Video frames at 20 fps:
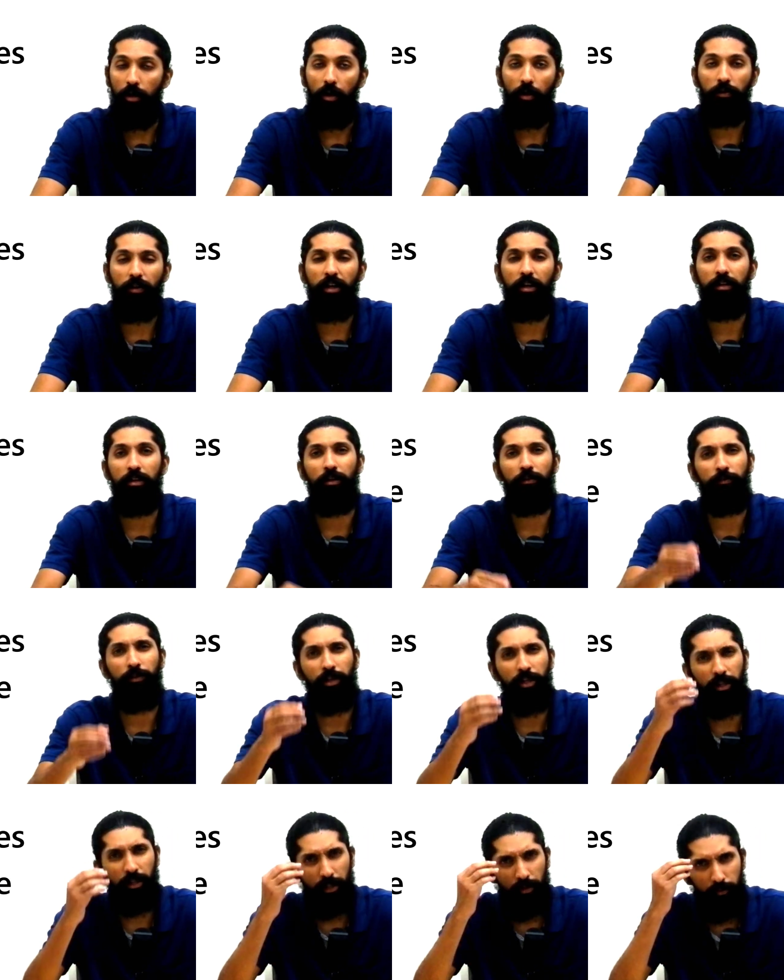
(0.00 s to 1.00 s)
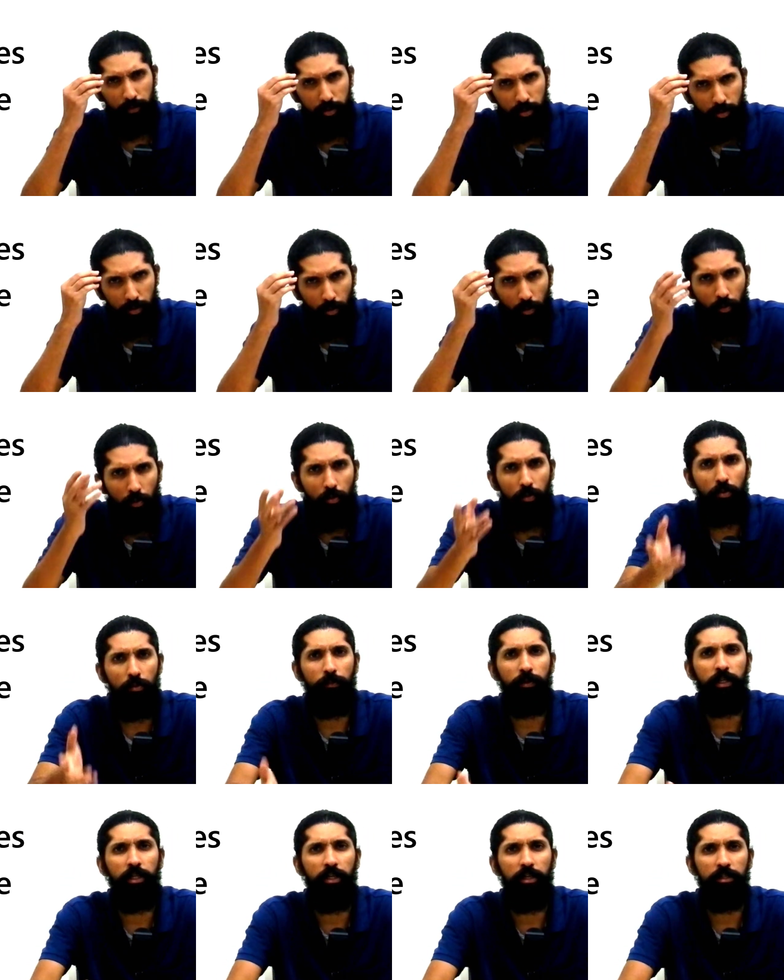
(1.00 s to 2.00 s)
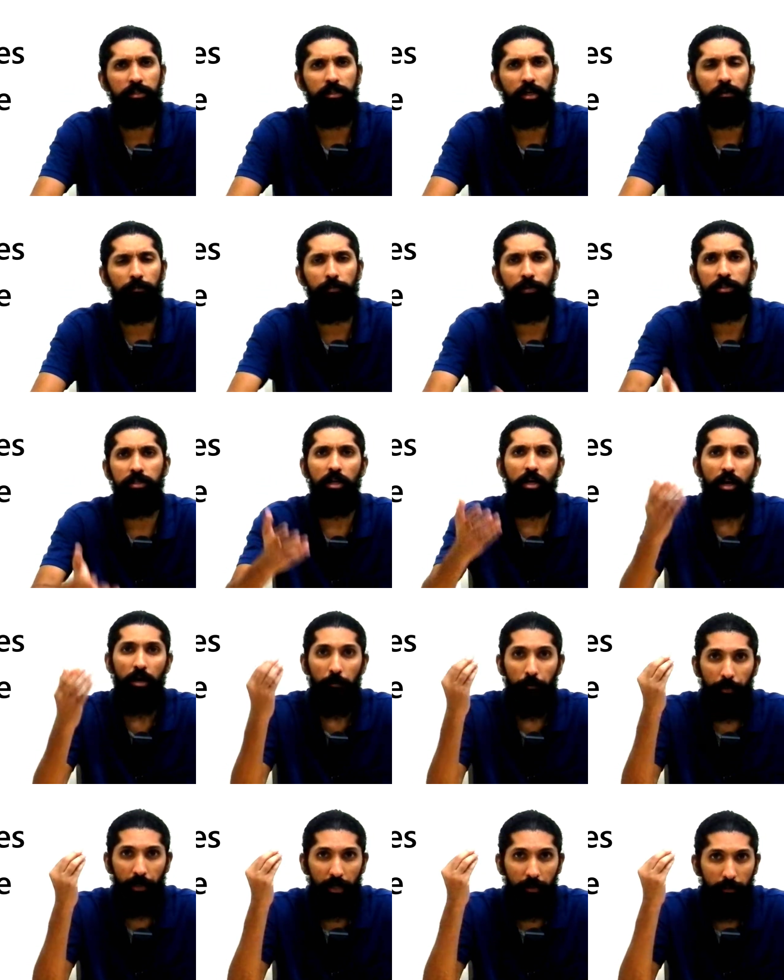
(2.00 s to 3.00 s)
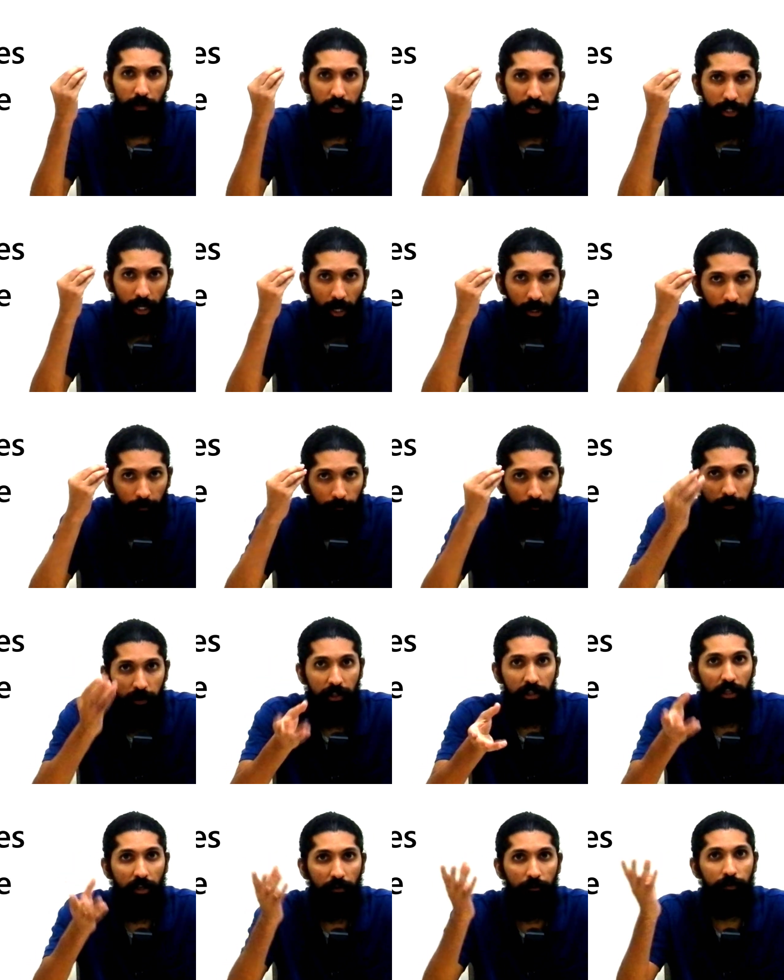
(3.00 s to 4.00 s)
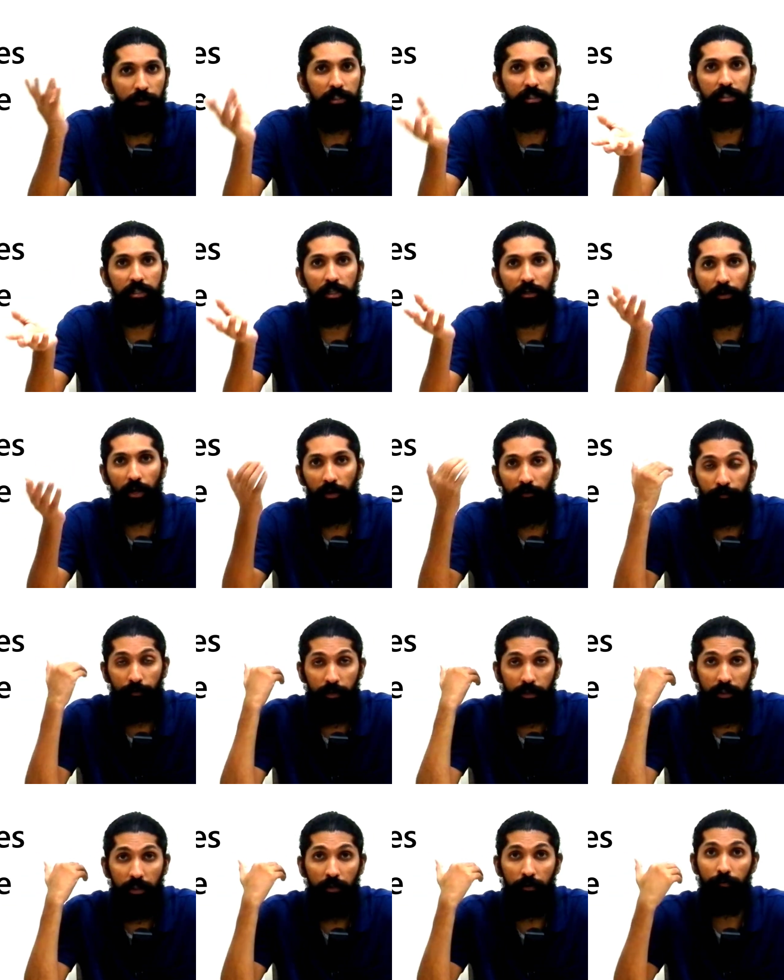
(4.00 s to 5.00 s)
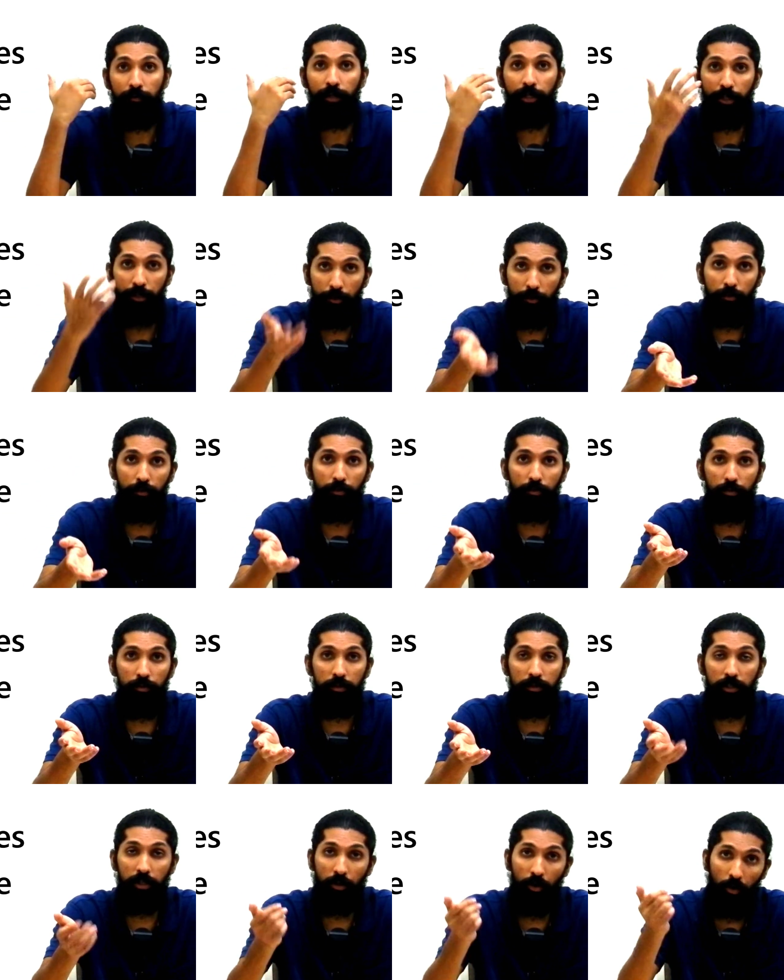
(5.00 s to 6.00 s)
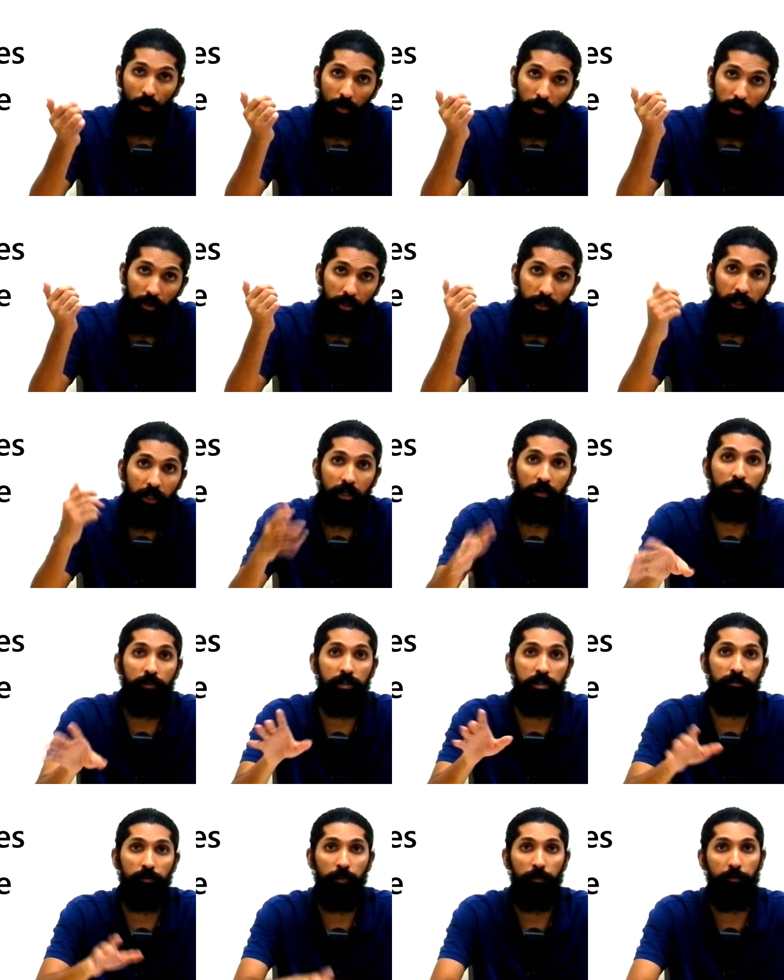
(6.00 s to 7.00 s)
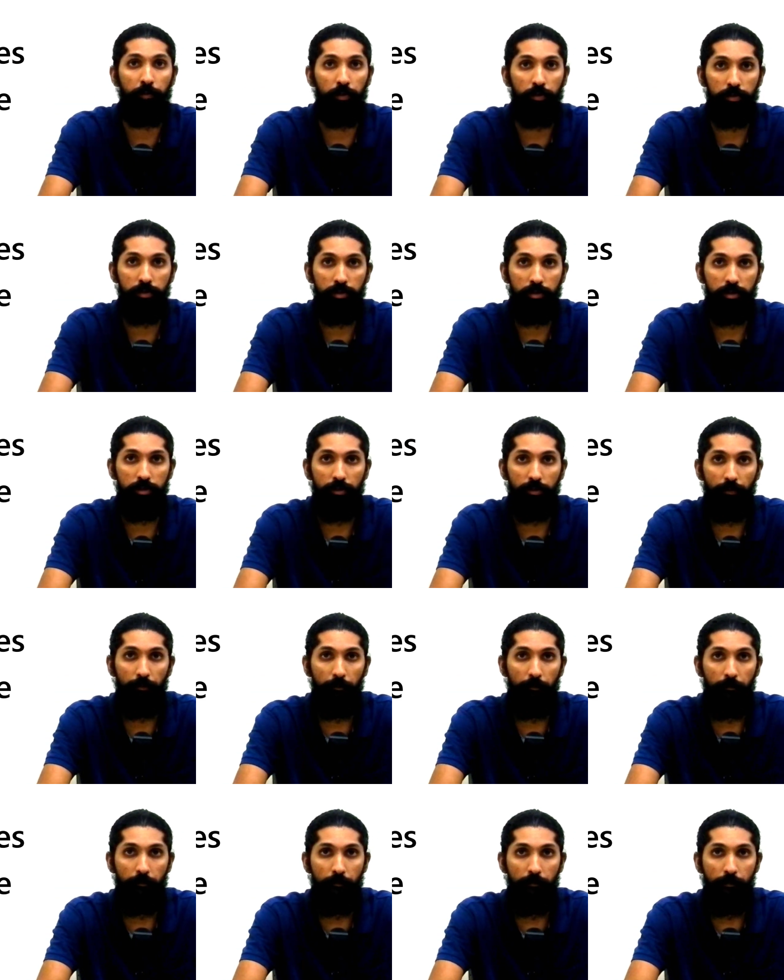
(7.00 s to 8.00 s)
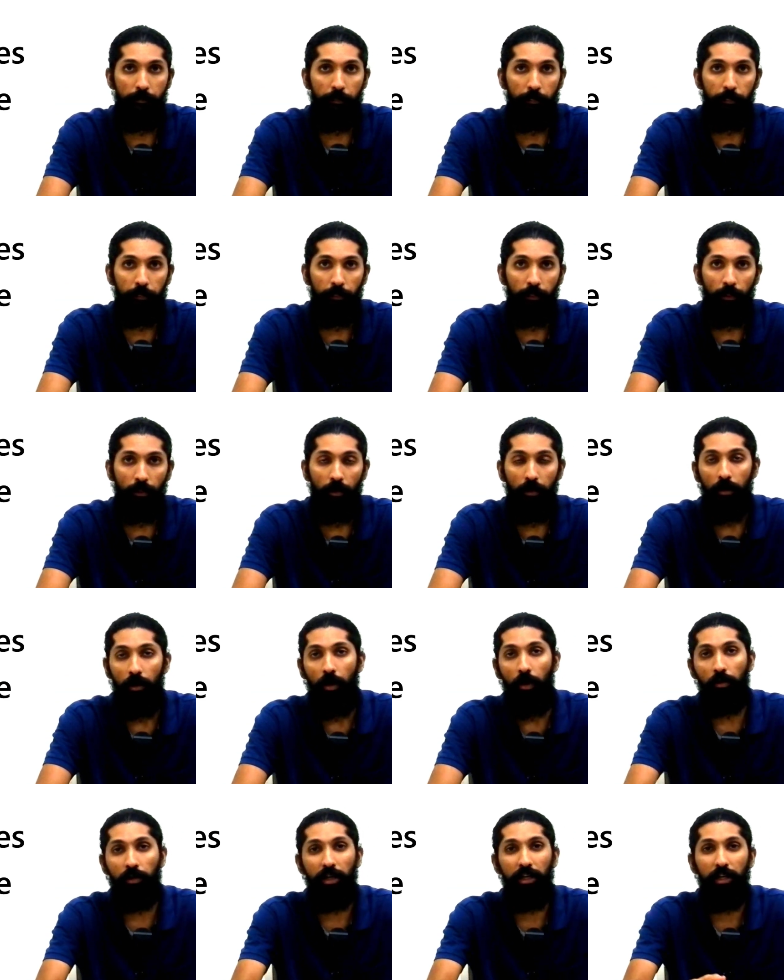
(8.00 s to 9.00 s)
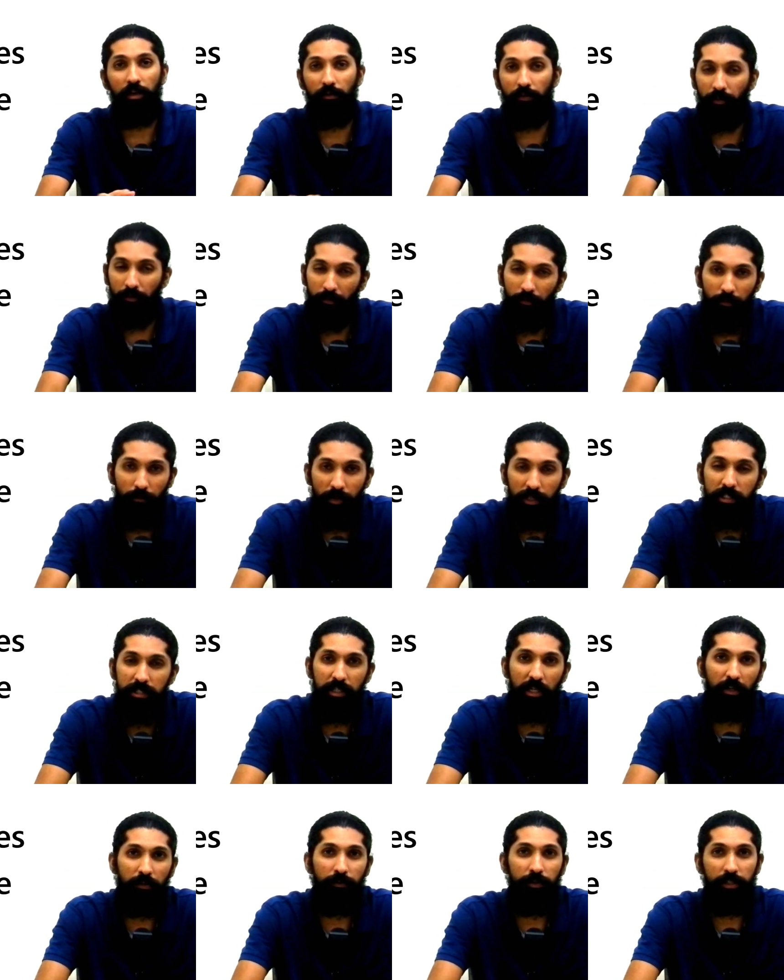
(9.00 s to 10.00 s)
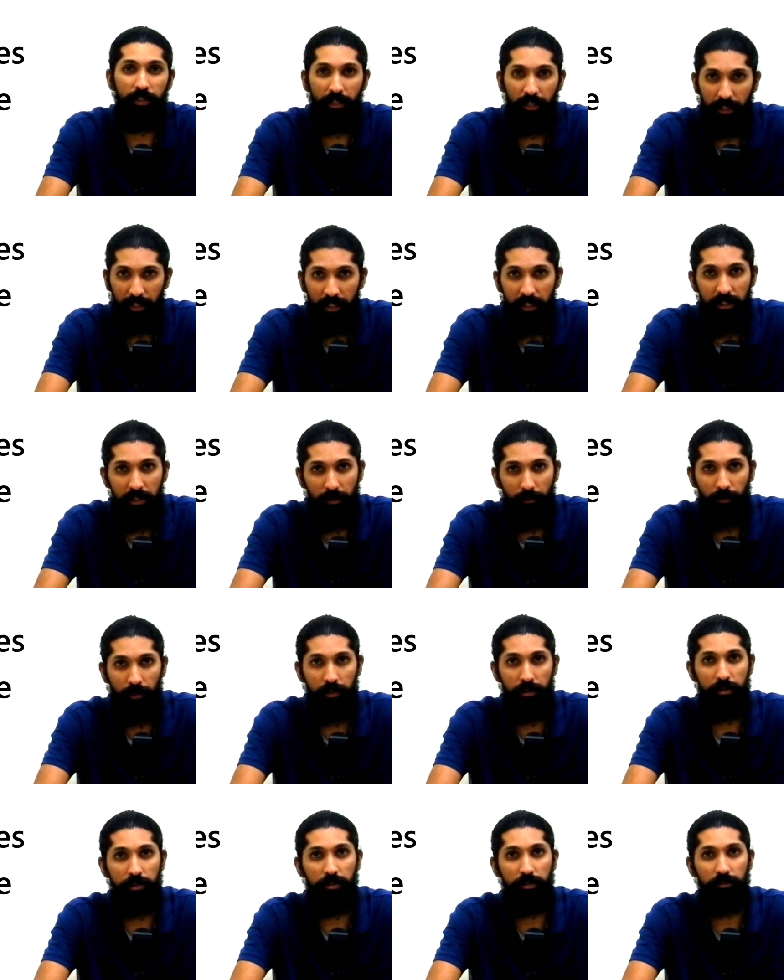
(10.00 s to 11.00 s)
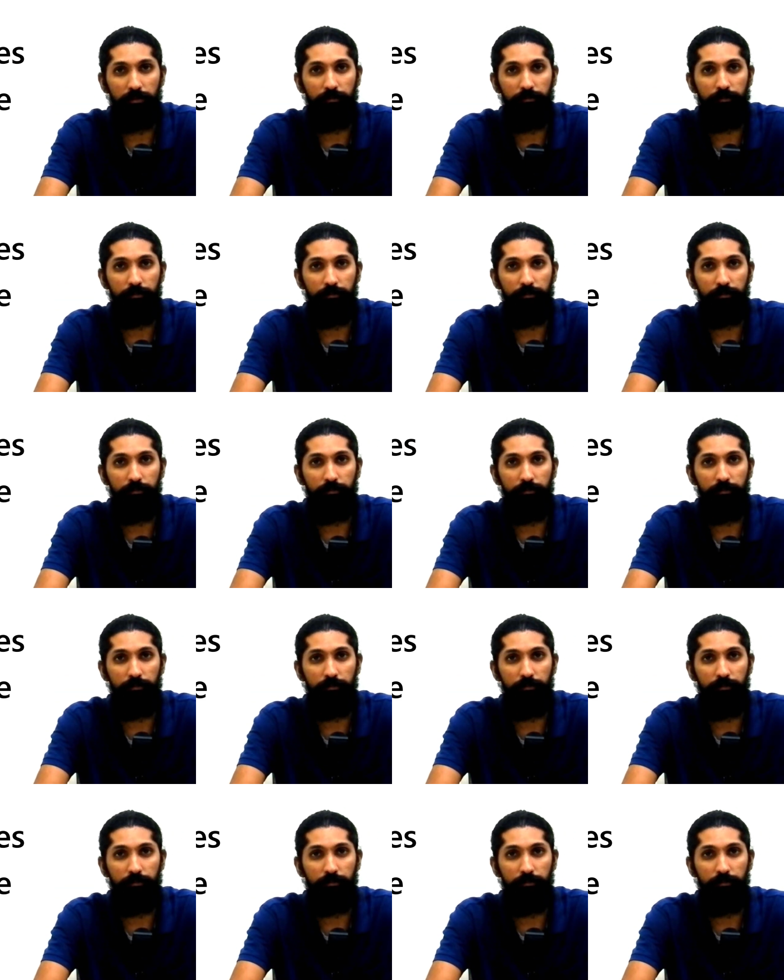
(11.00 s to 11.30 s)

Okay, now we can give so many examples. Pretty much everything we see, everything we do, they're all irreversible process. Okay, now we'll start with easy ones.